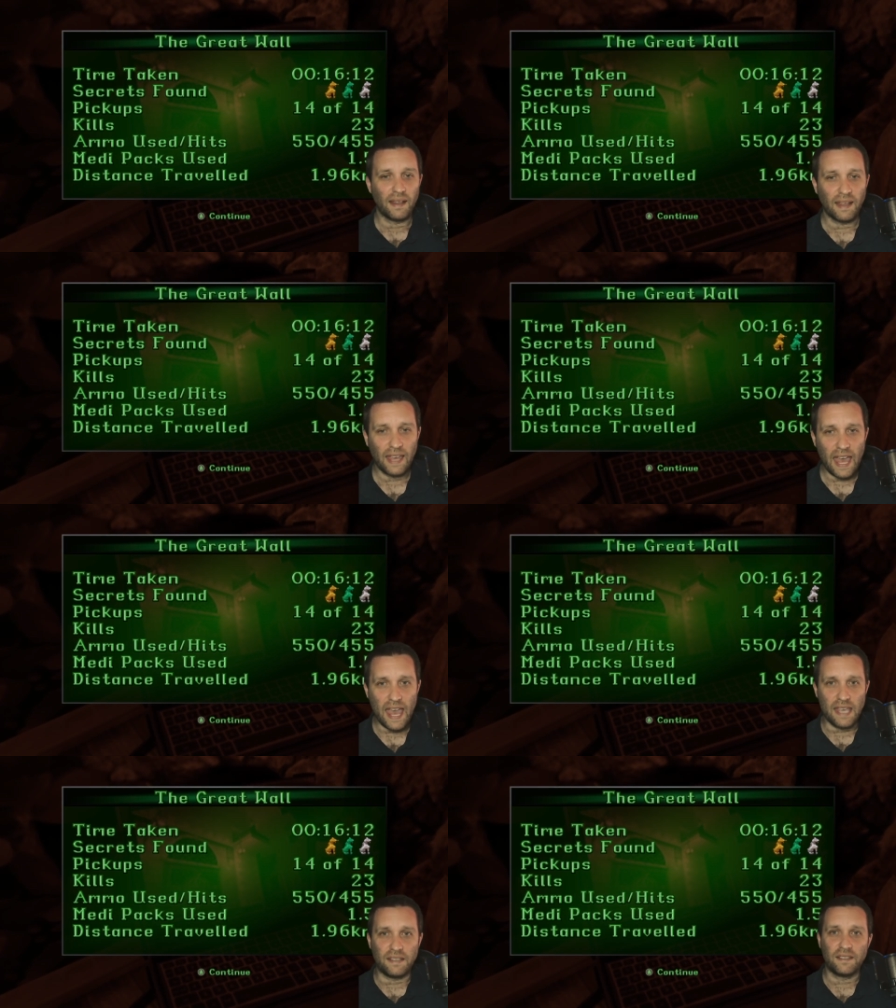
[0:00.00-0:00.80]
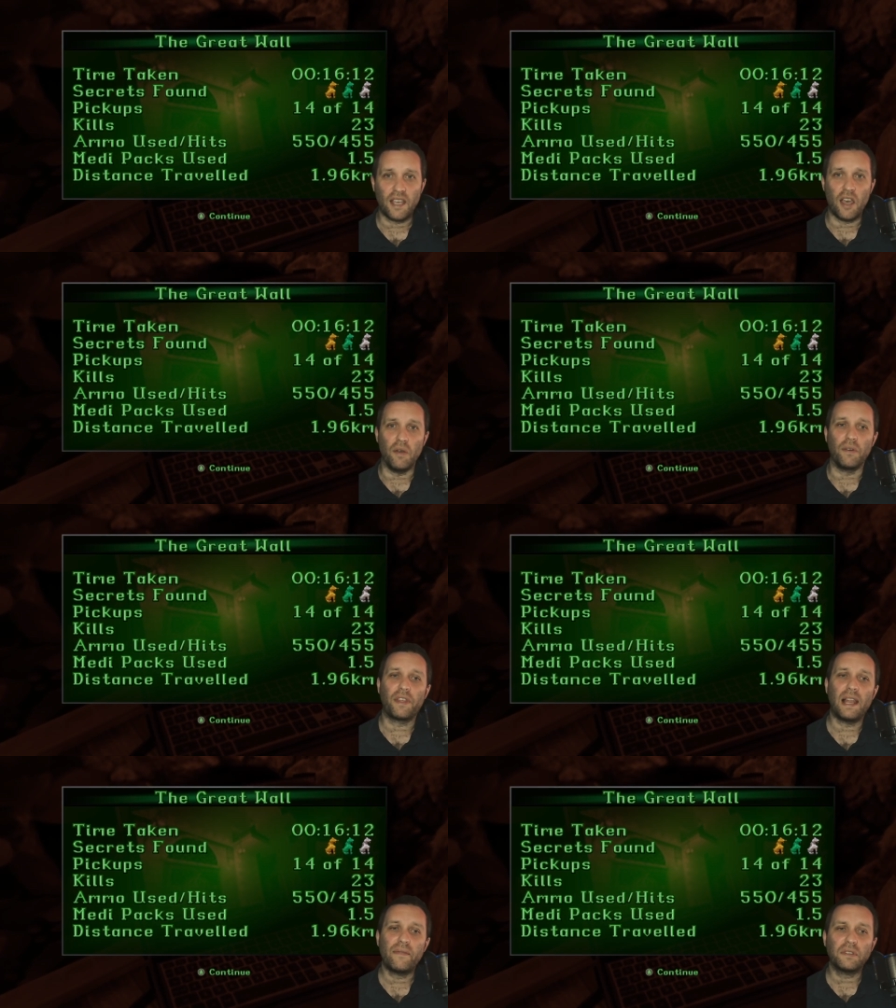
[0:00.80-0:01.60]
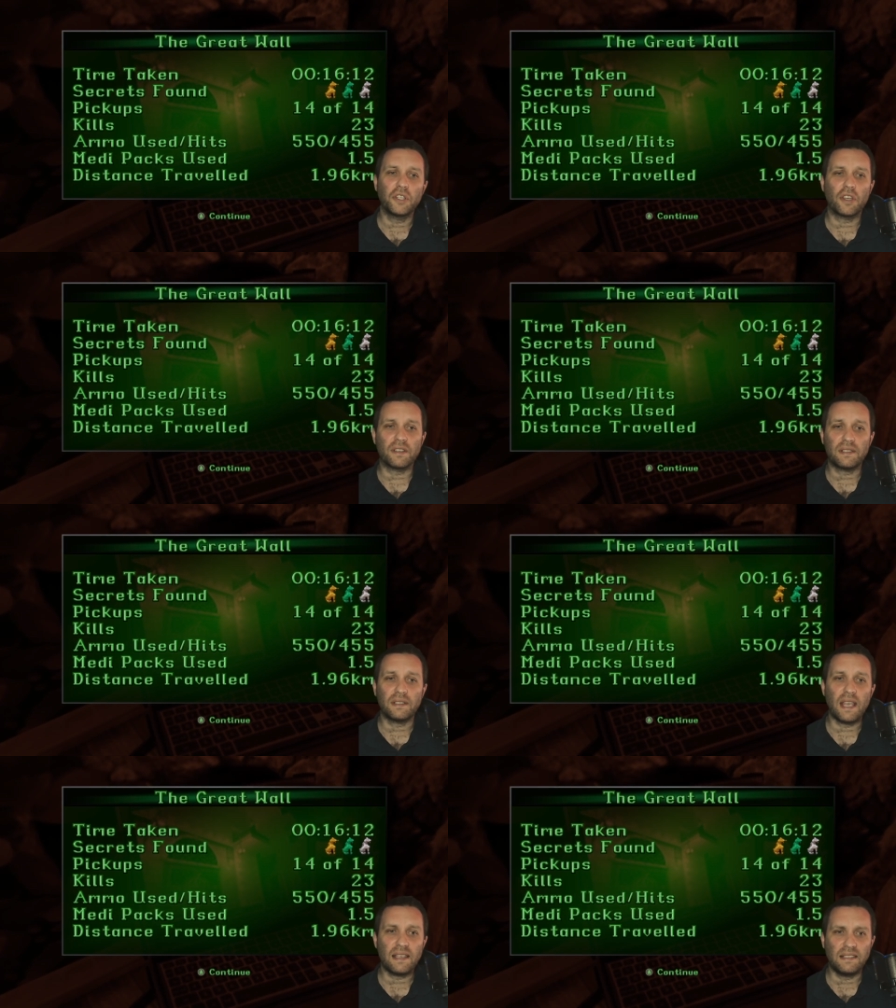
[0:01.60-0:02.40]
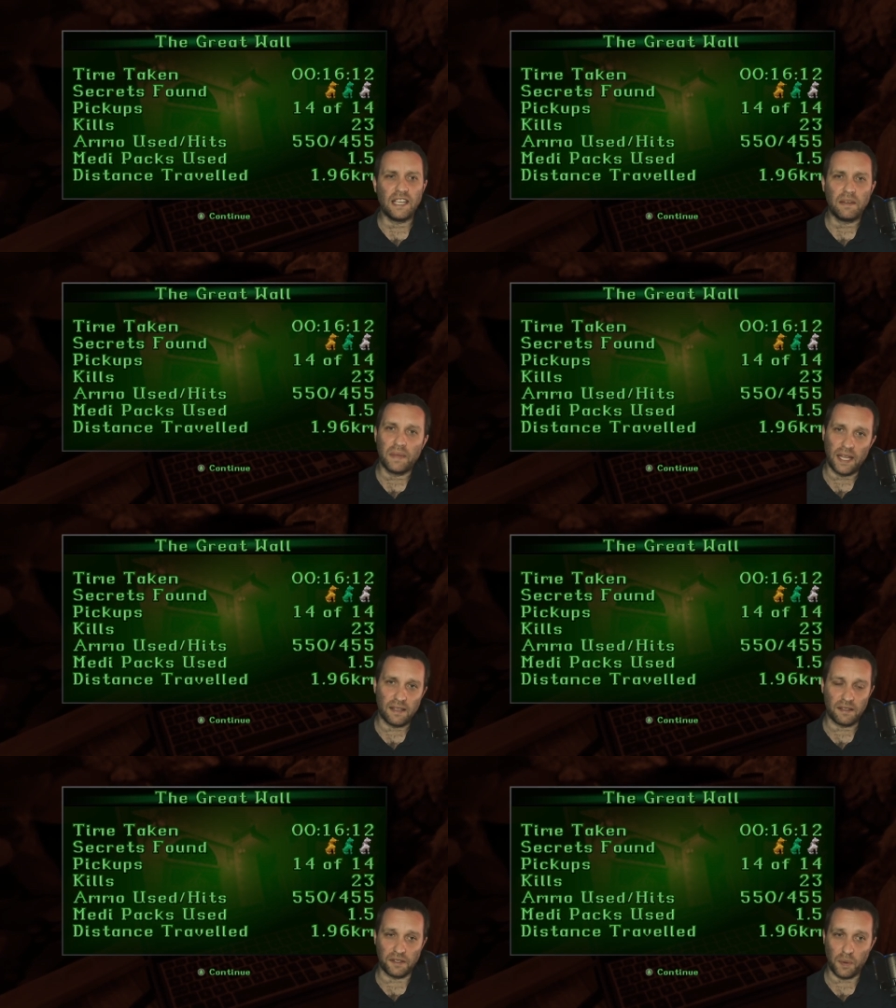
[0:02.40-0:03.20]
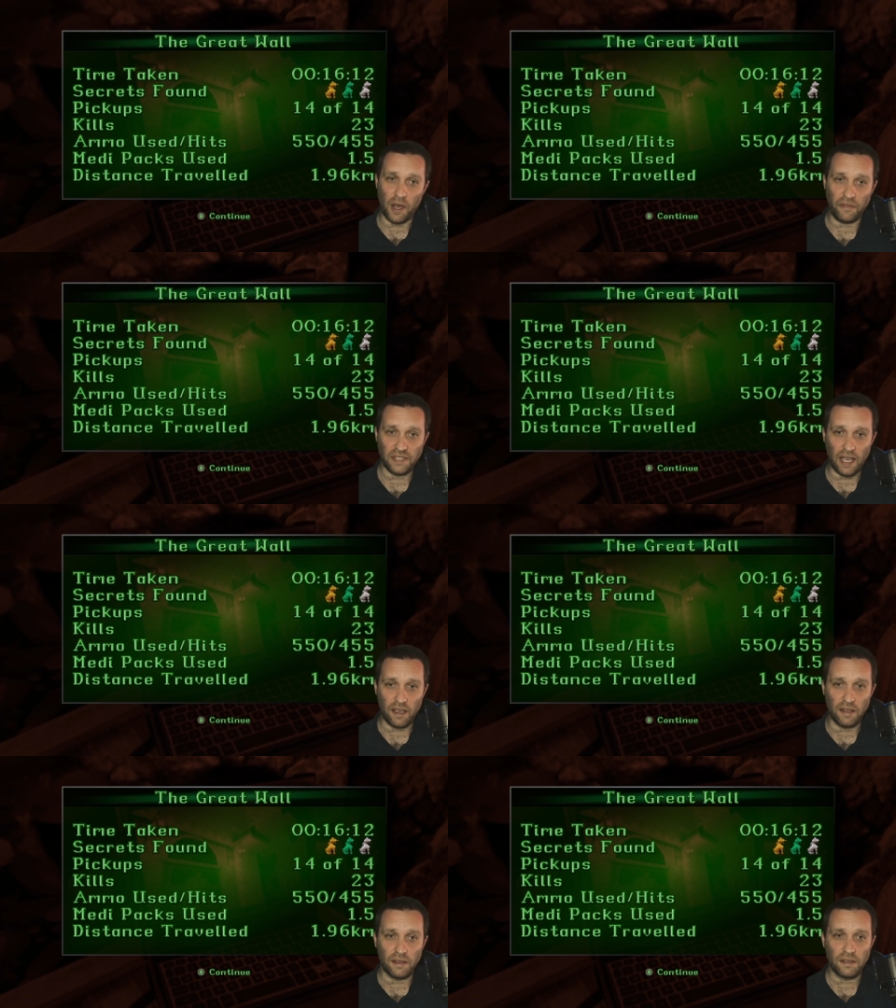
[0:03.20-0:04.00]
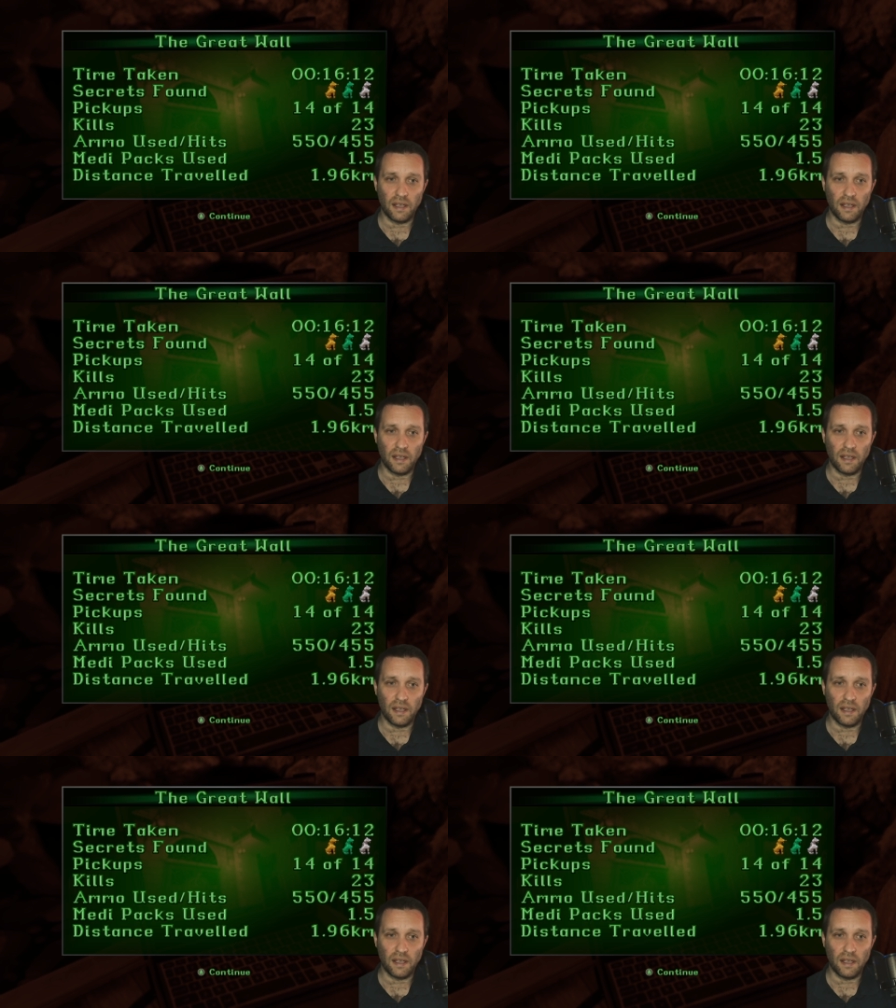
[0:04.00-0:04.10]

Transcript: Okay, so the level took us 16 minutes and 12 seconds.